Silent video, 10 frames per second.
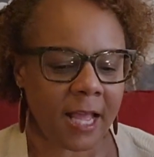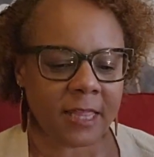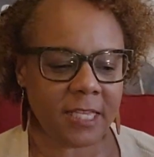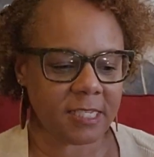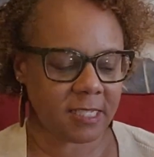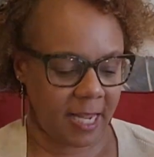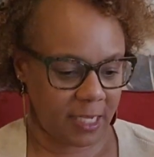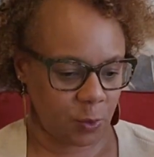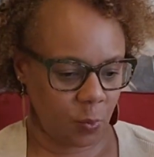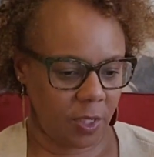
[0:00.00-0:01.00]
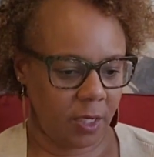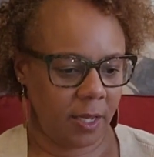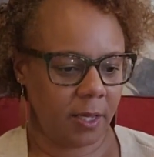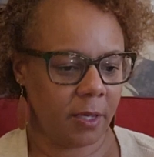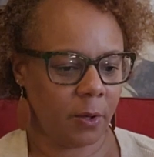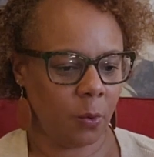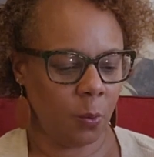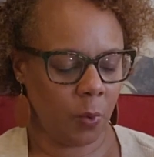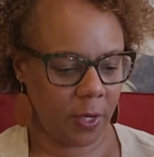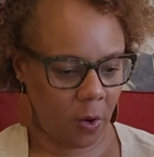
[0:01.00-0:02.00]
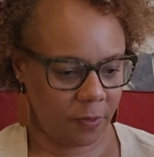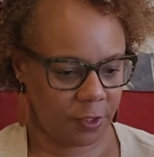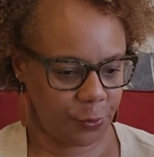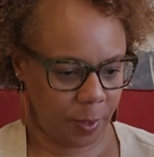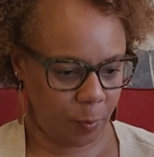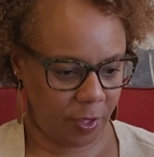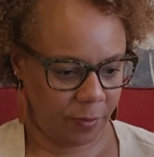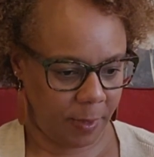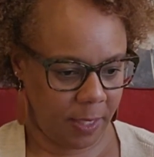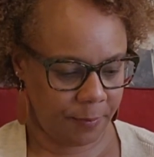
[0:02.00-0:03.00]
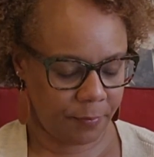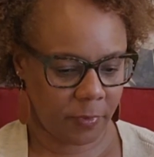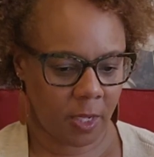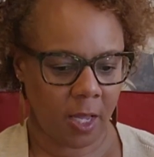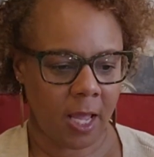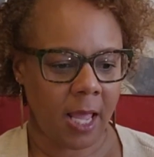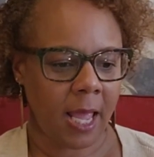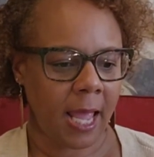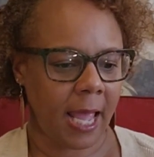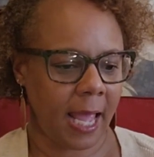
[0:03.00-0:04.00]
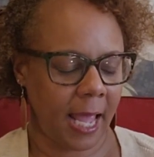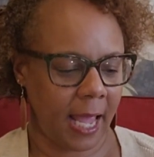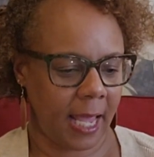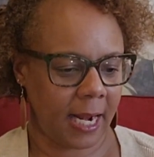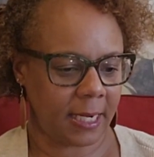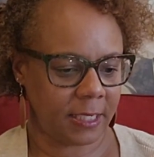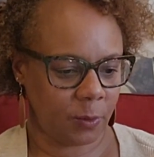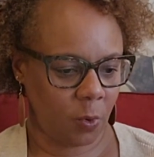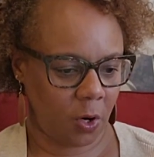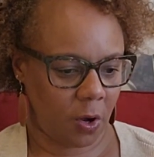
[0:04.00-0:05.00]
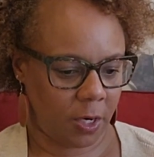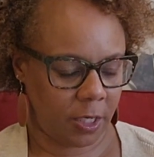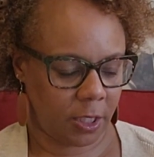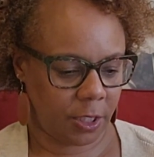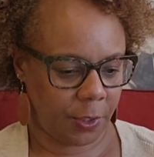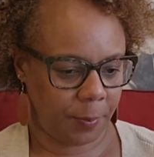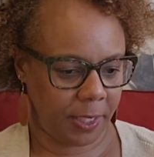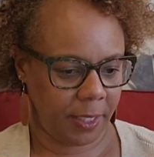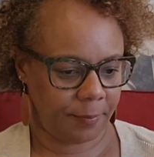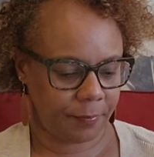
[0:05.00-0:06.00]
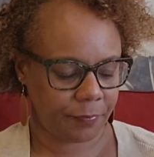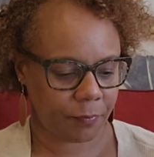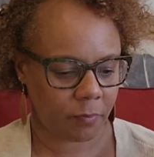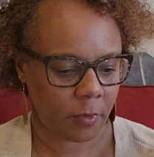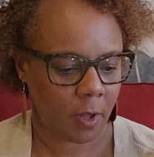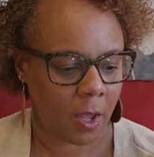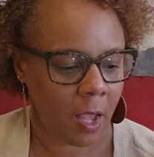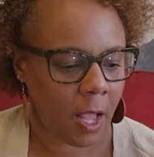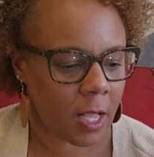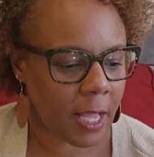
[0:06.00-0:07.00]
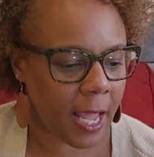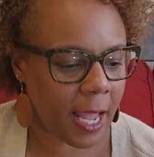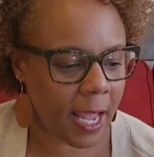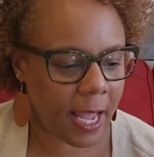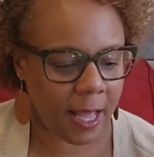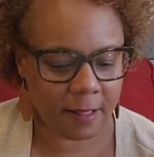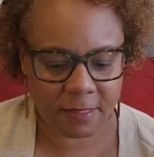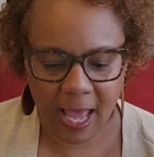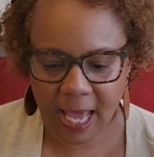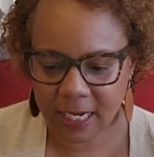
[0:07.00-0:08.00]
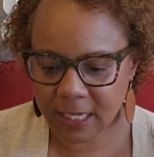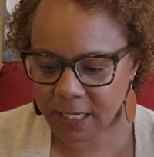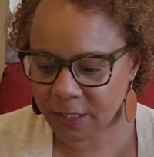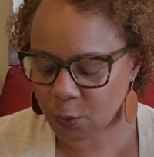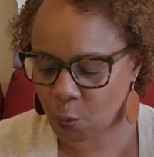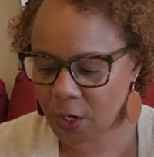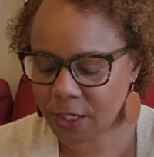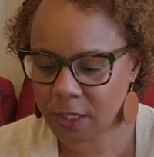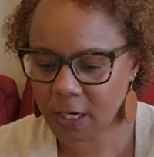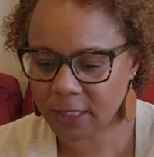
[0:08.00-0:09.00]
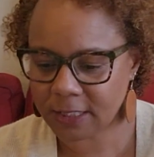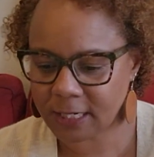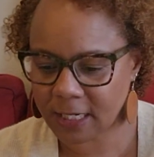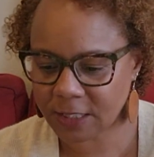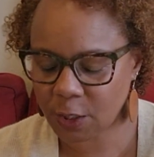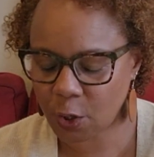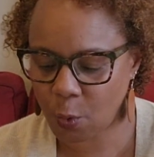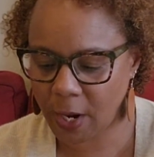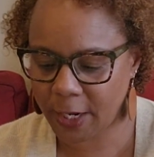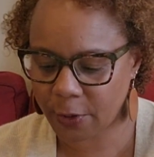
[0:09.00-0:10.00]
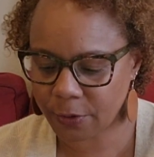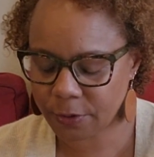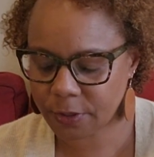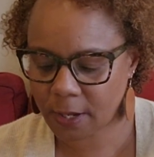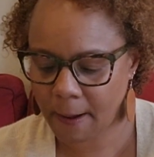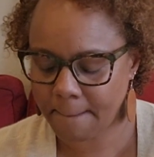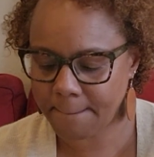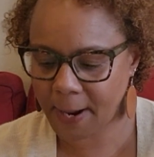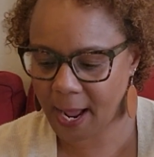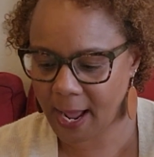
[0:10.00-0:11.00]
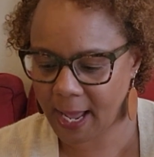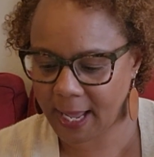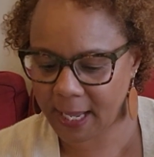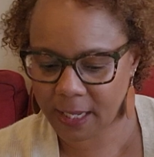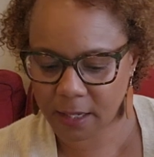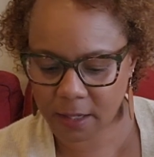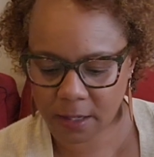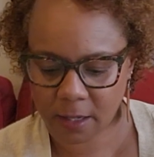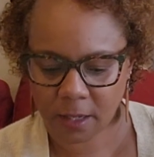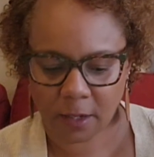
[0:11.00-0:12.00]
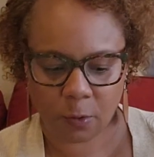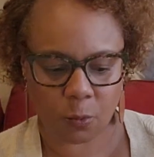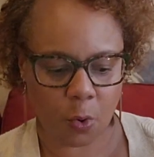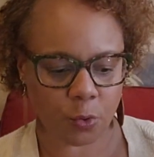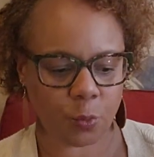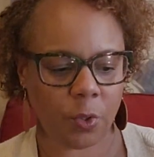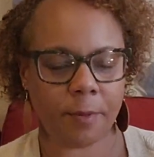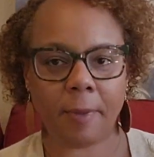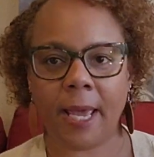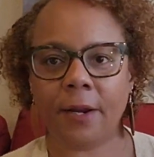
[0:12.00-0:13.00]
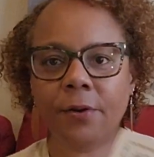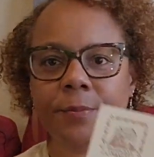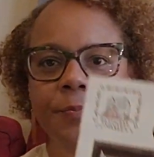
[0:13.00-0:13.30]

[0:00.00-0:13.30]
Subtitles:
This next one went on the trip with me, and I did work on it a little bit, and that is 1 Dozen Quakers by Rosewood Manor.